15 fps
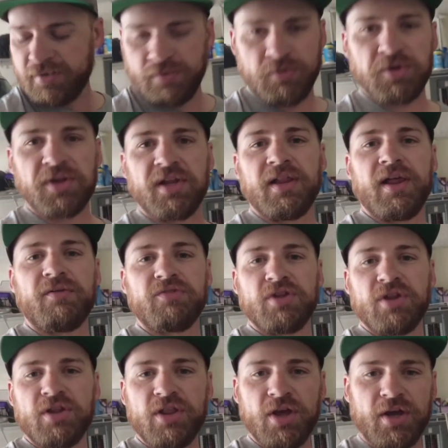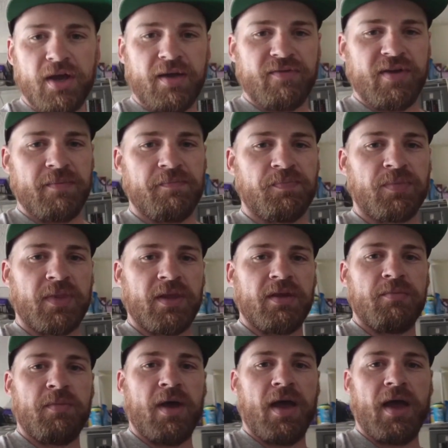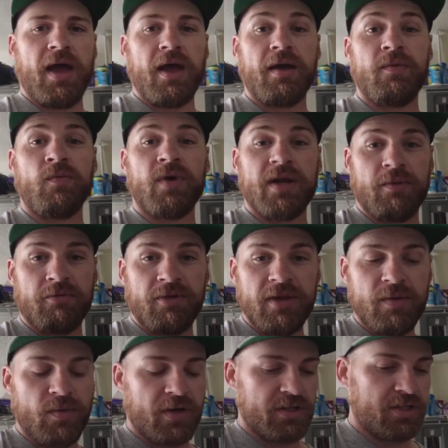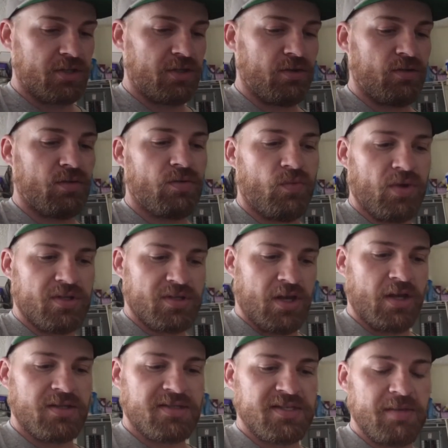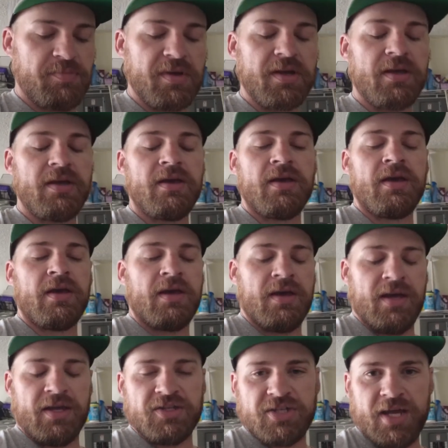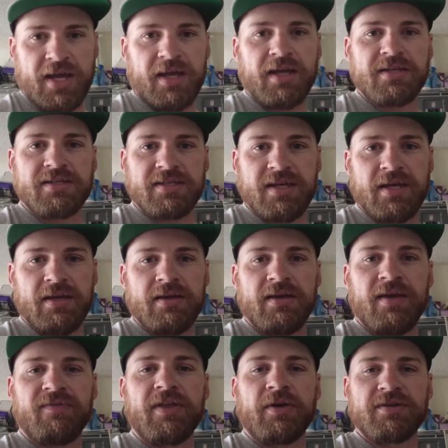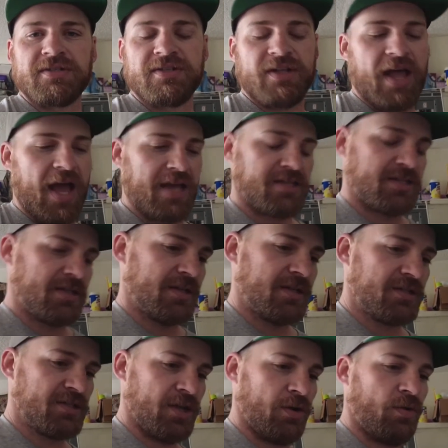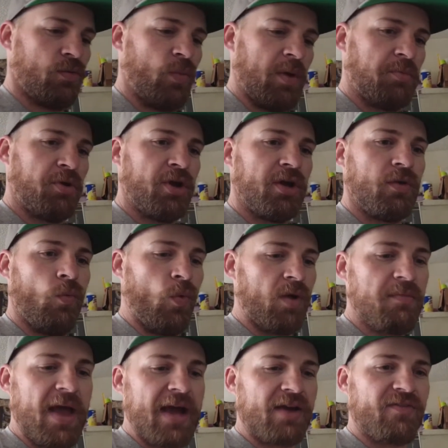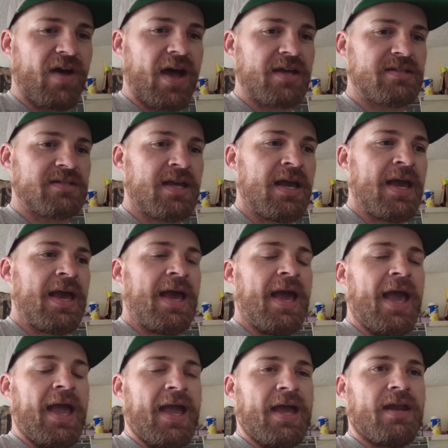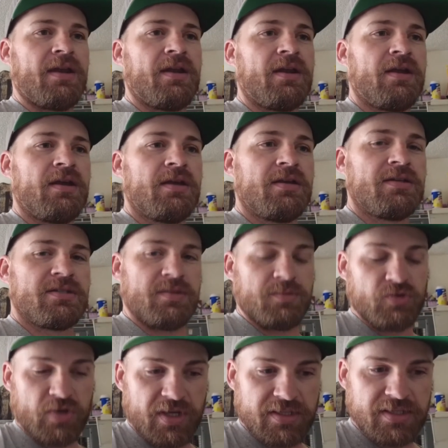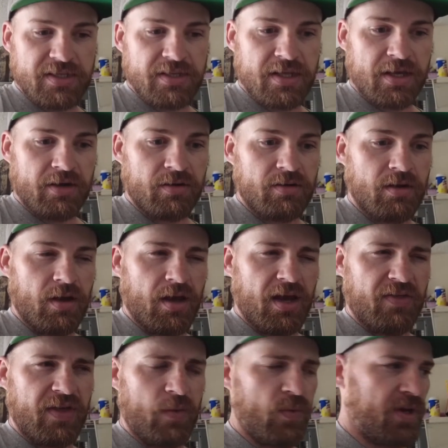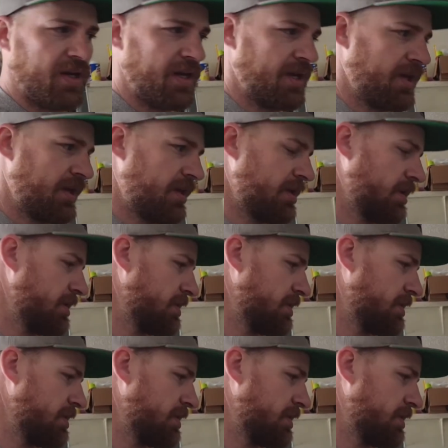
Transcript: really loved the look of it. But what I really wanted to do was unzip it and check and see if there was still ice. So we put one bag of ice and some drinks in there. I think we did